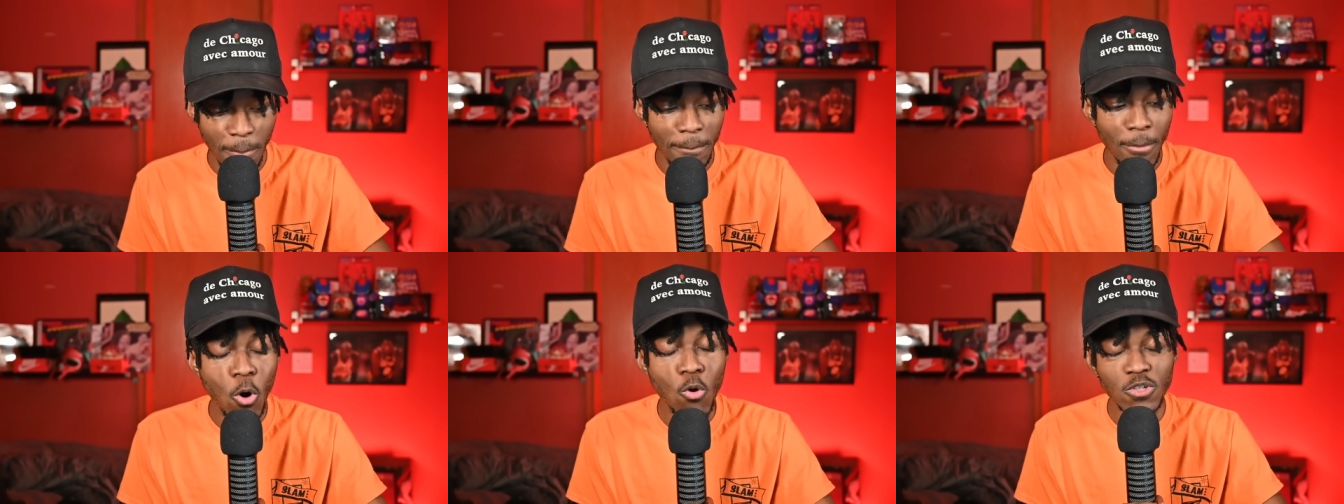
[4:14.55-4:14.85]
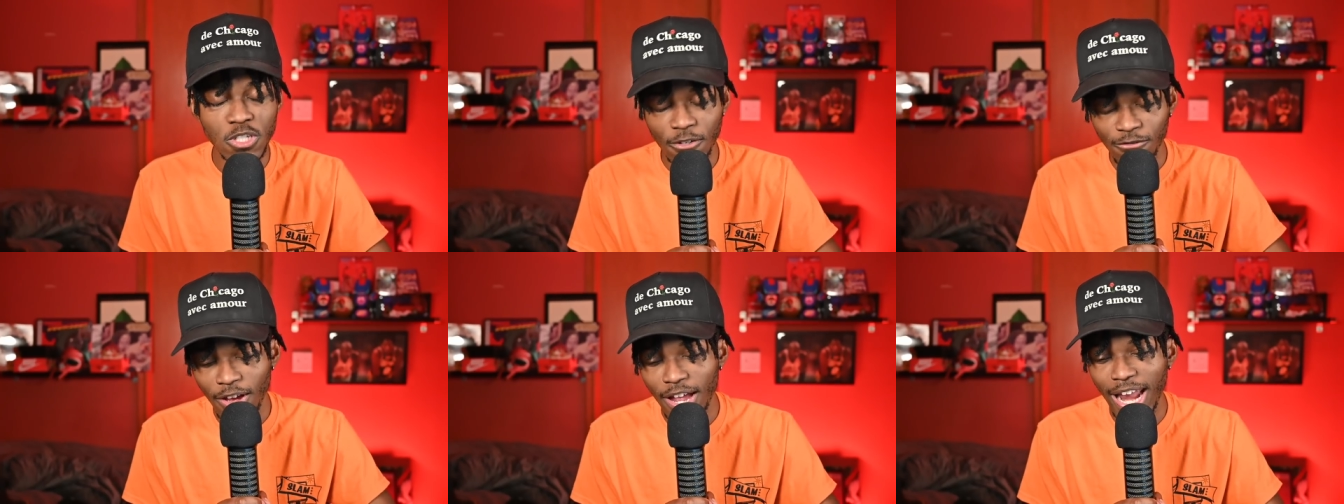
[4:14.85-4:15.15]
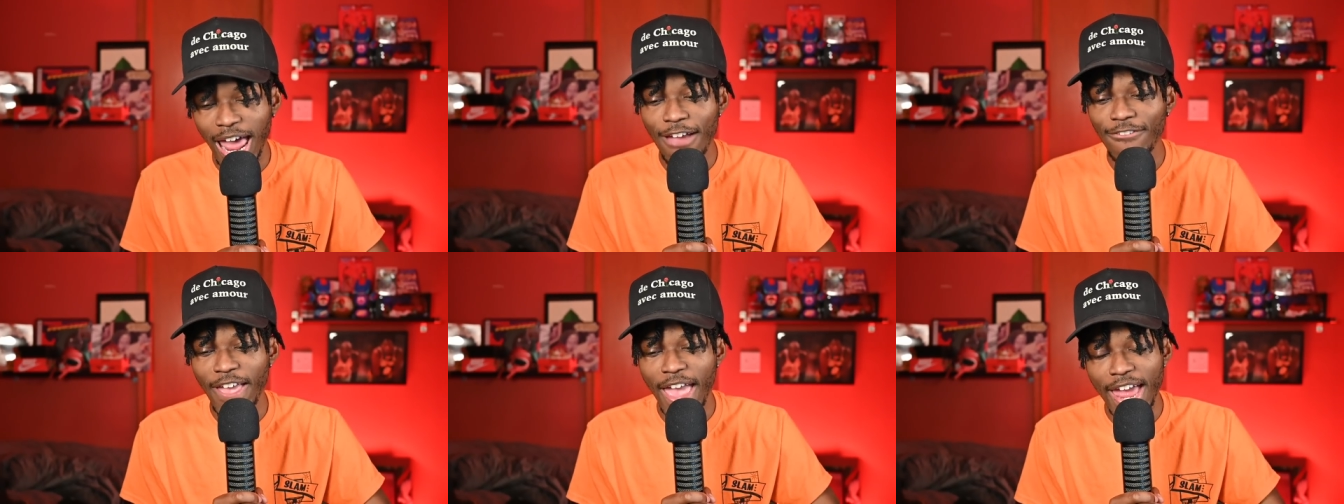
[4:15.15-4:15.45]
most
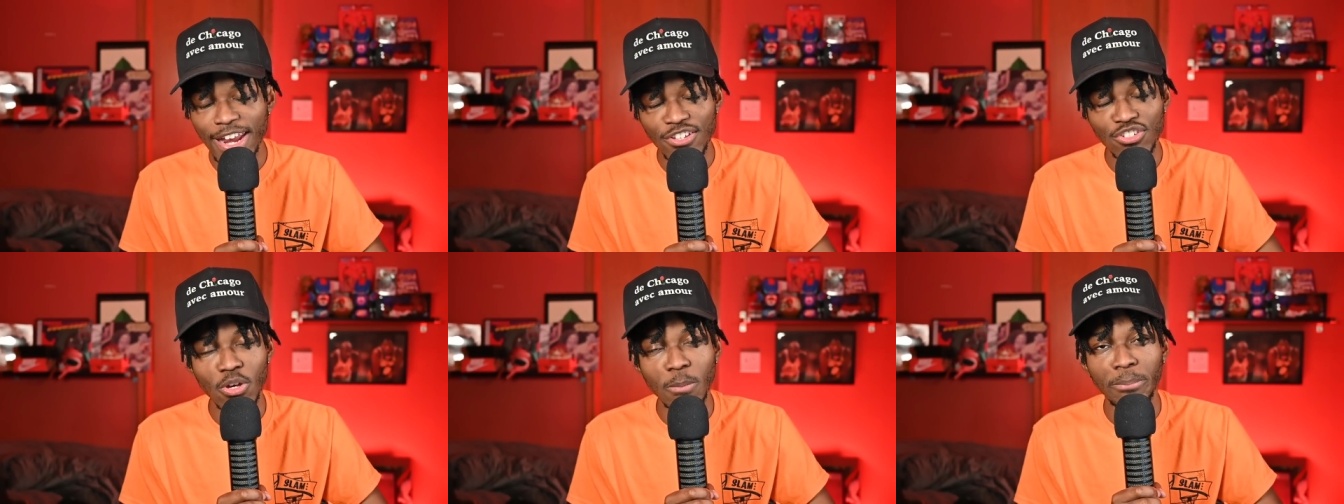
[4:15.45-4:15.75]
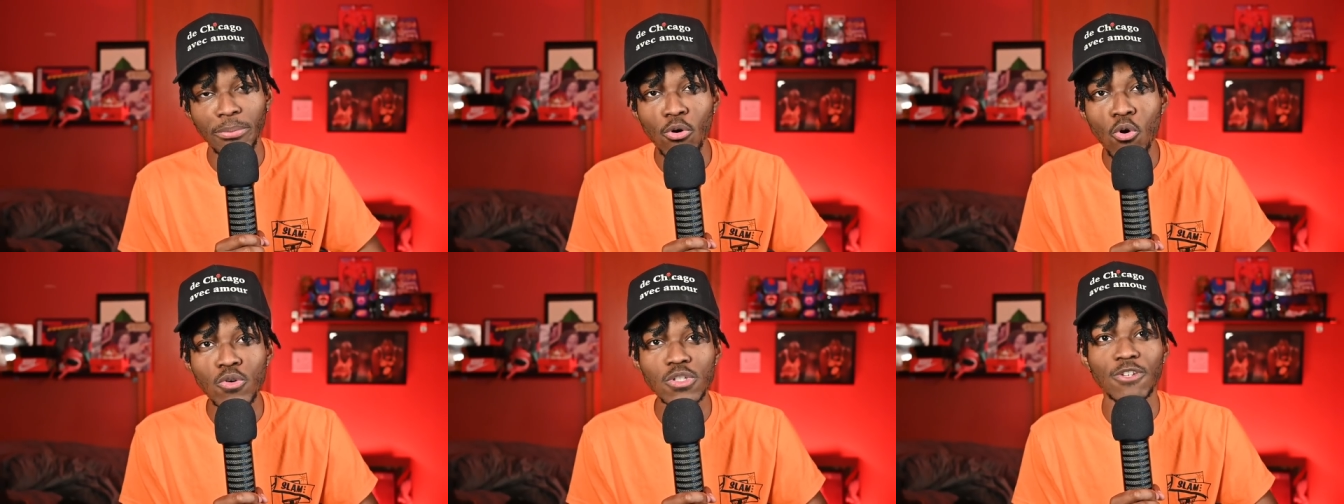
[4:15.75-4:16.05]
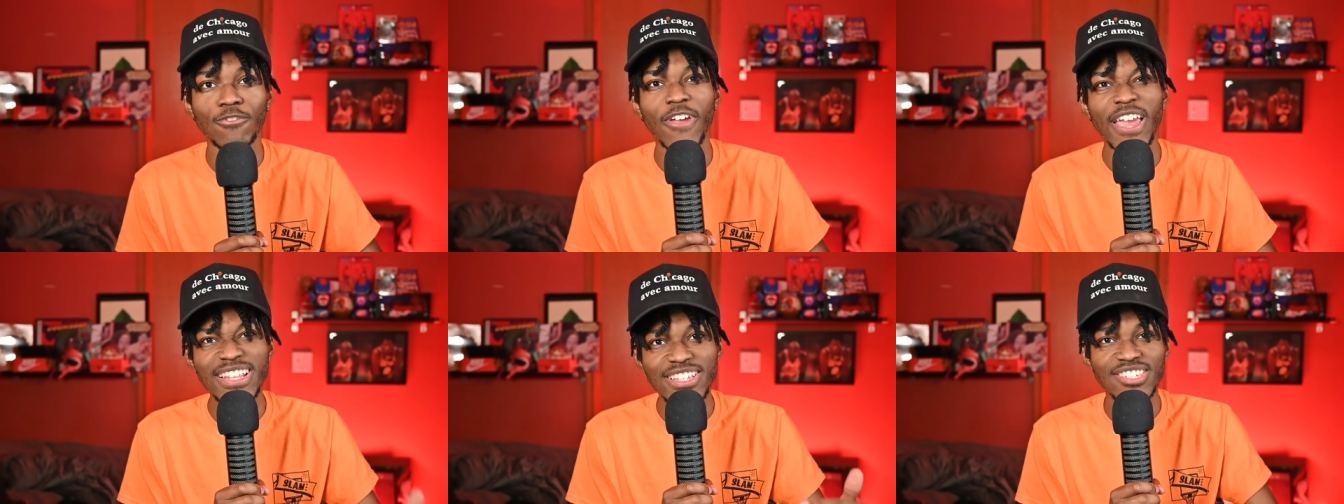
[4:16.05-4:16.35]
fun I've had as a
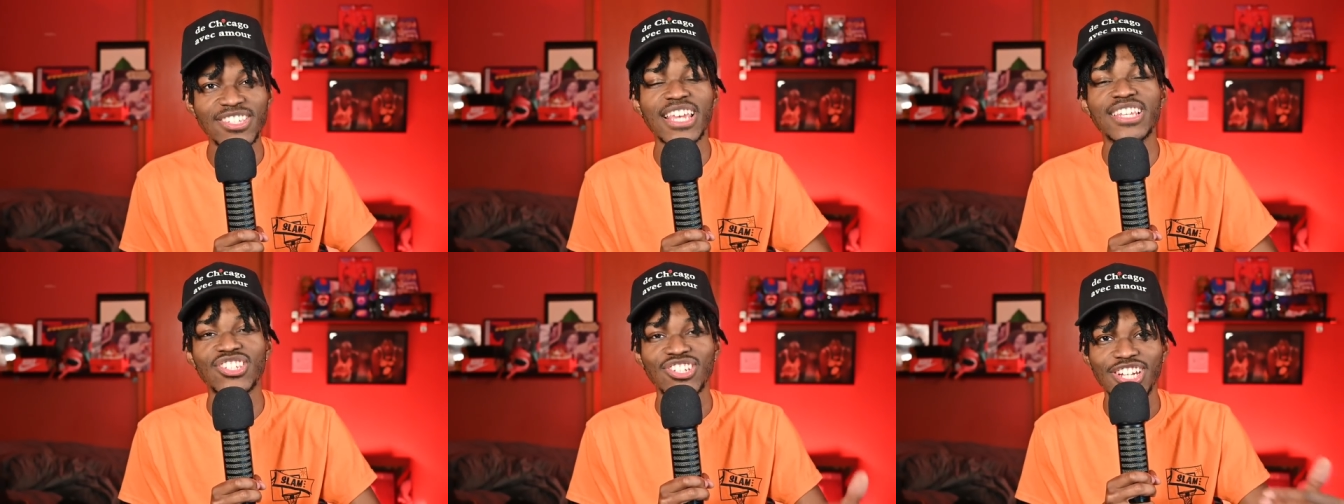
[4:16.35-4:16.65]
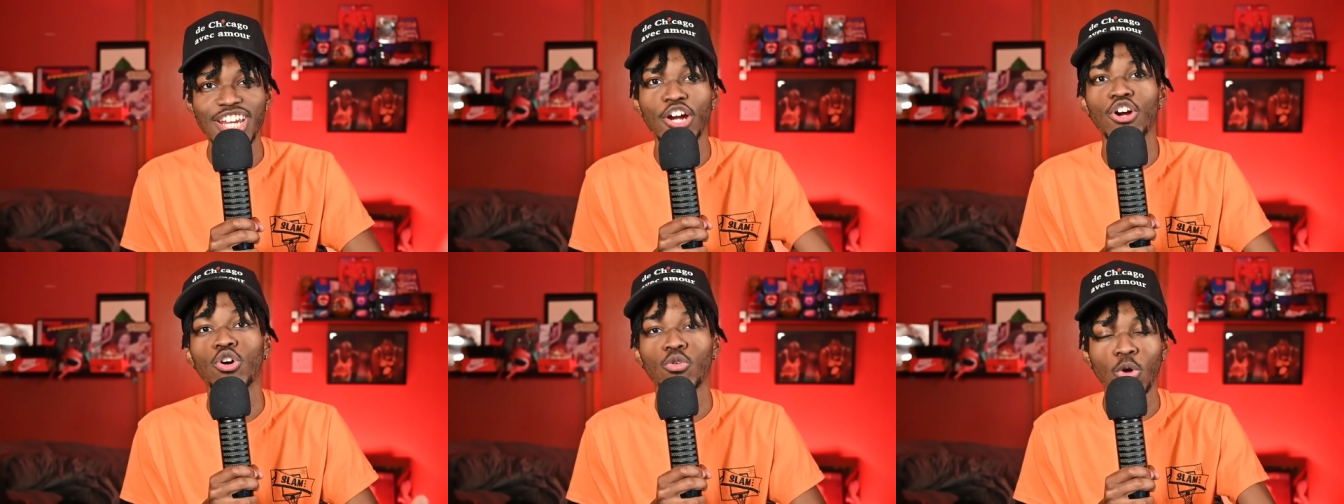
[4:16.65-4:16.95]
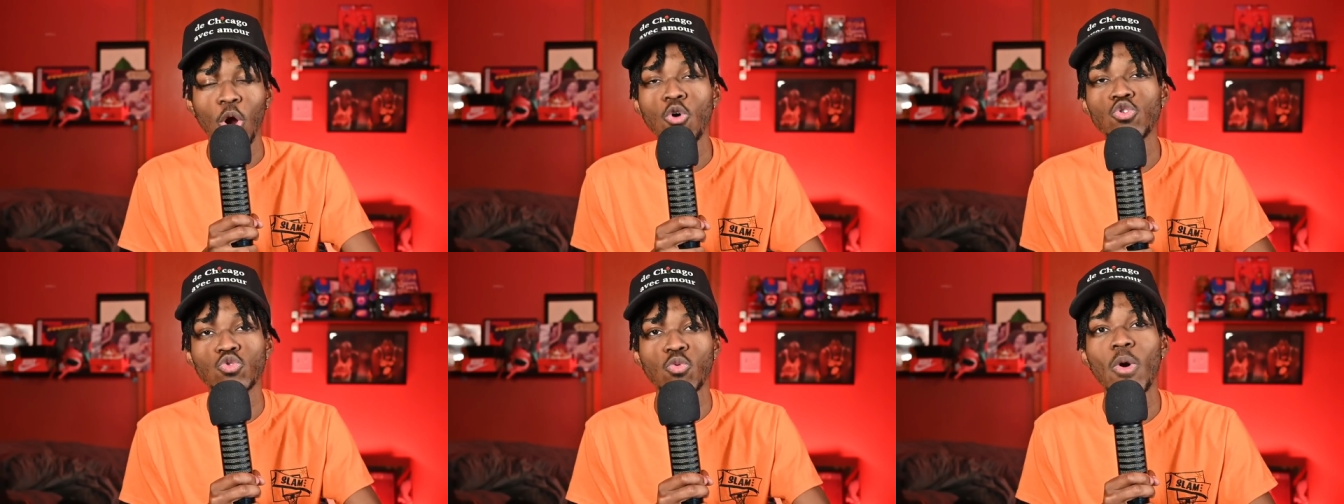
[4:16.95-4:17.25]
Bulls fan since Derrick
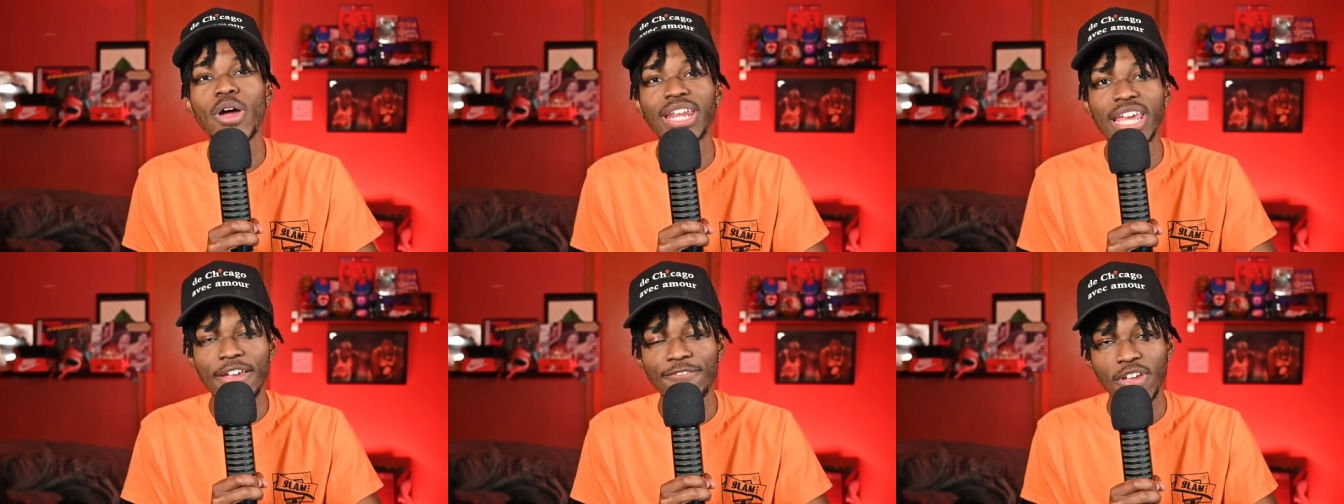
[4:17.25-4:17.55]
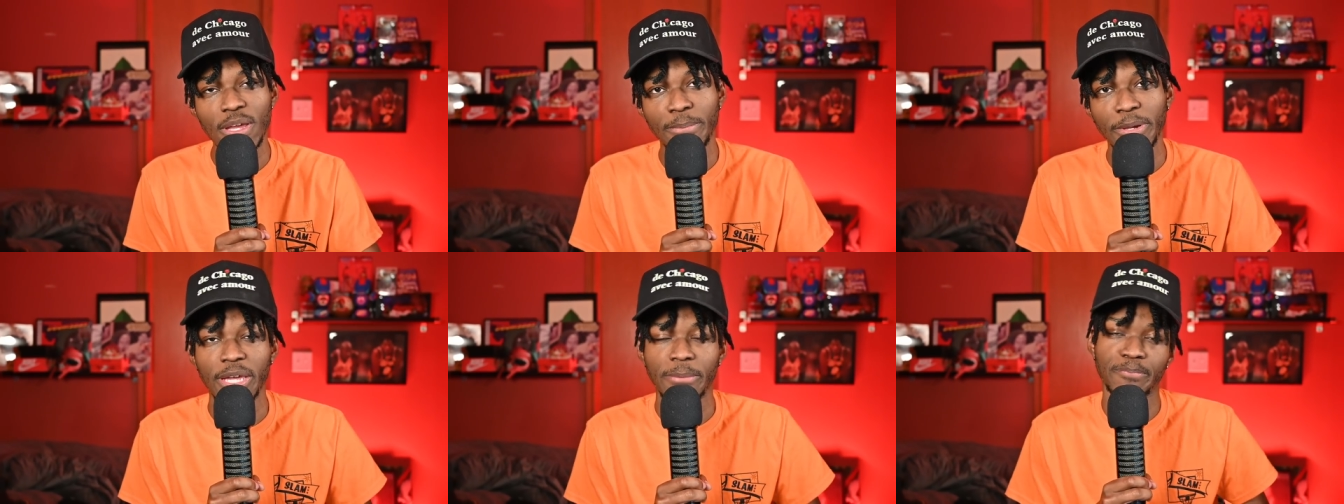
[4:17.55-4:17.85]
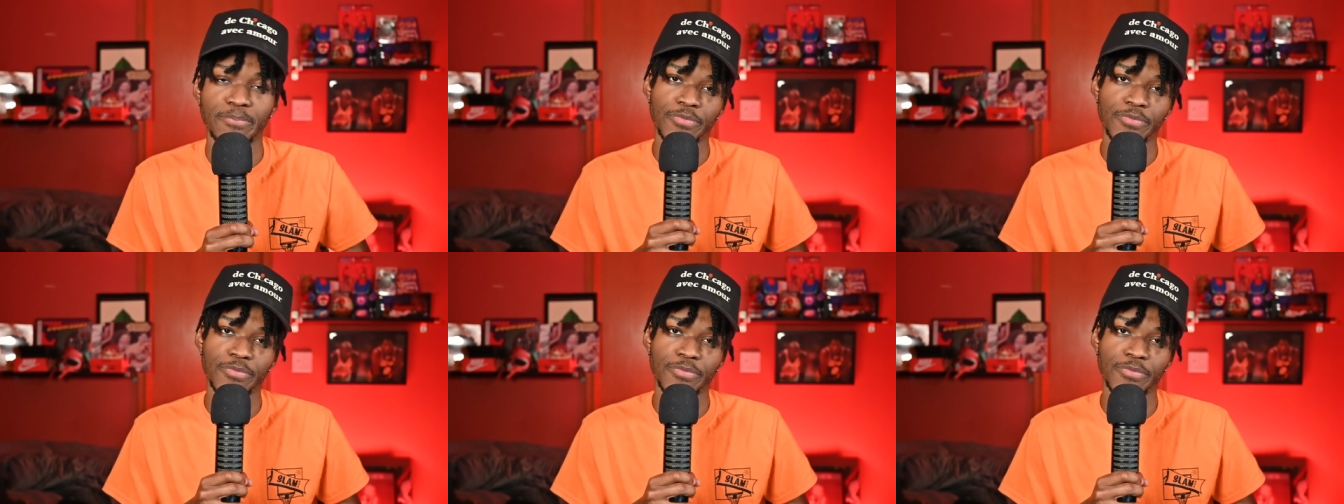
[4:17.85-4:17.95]
Rose won MVP.